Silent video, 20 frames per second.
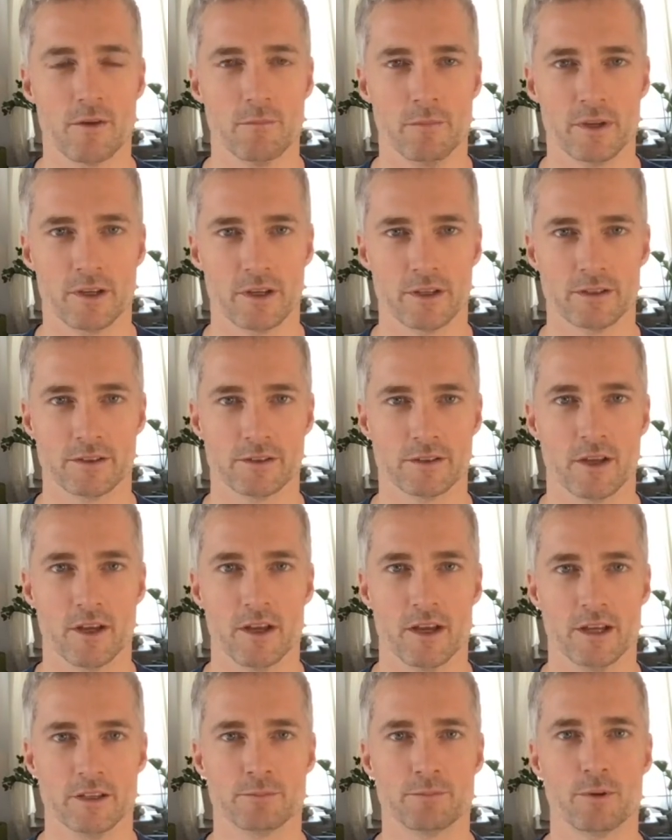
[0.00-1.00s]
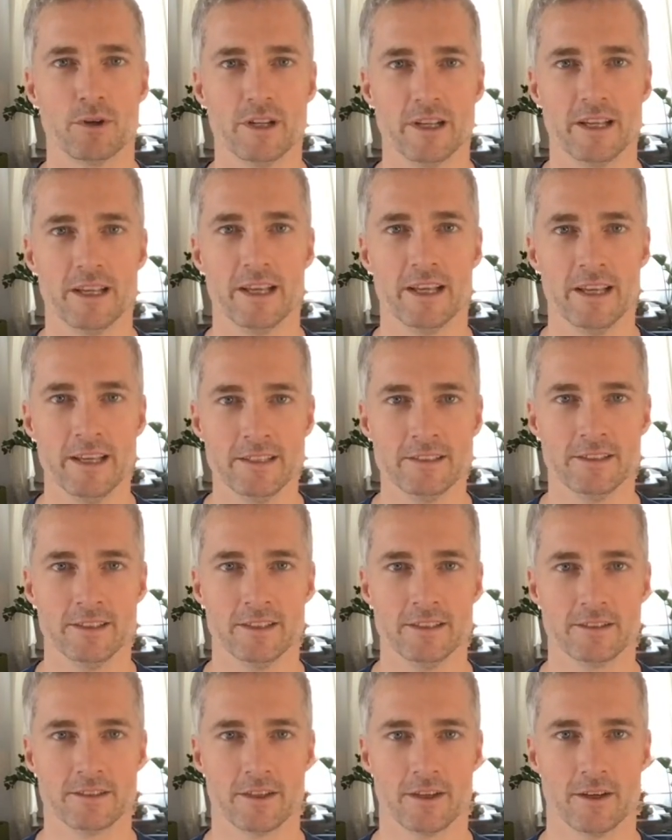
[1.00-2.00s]
because it's pretty
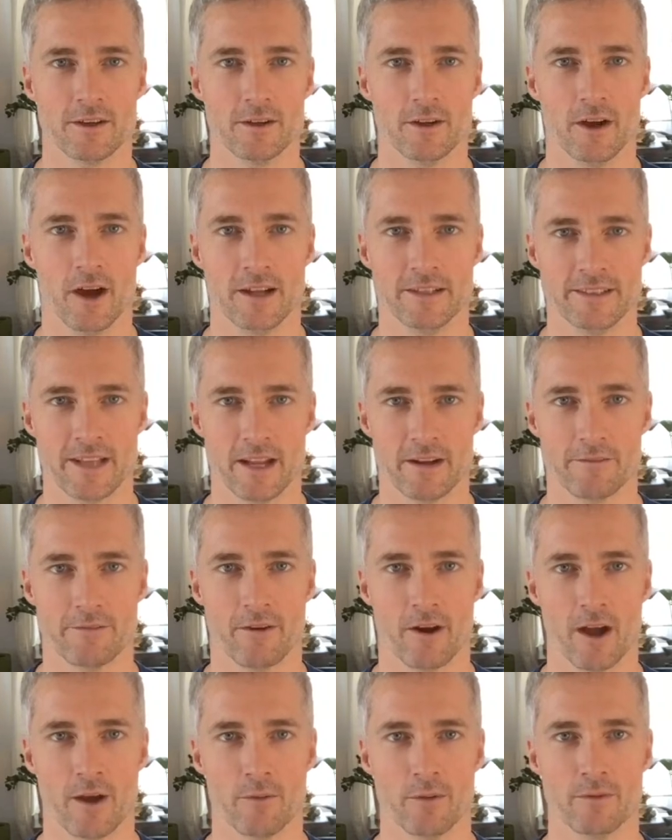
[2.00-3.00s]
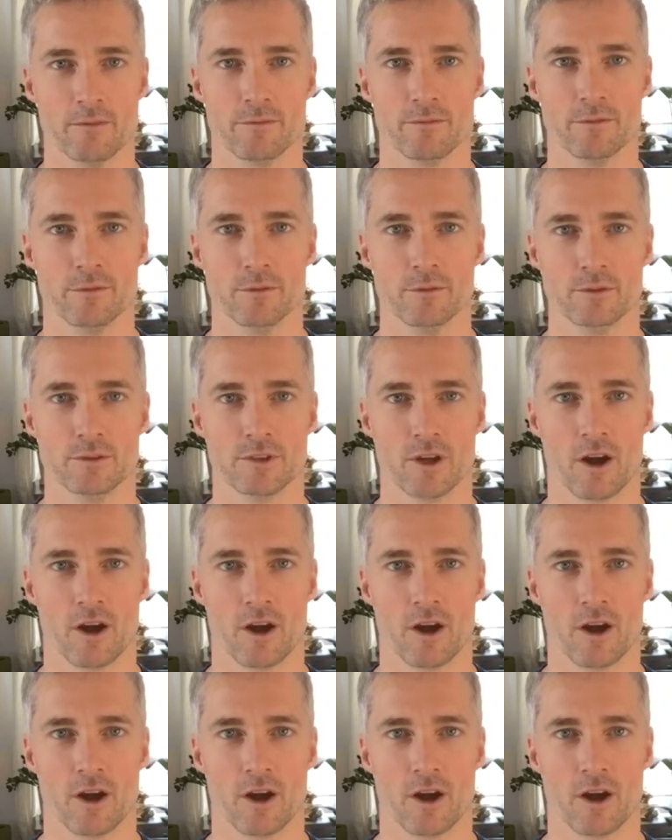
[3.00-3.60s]
easy to identify when foods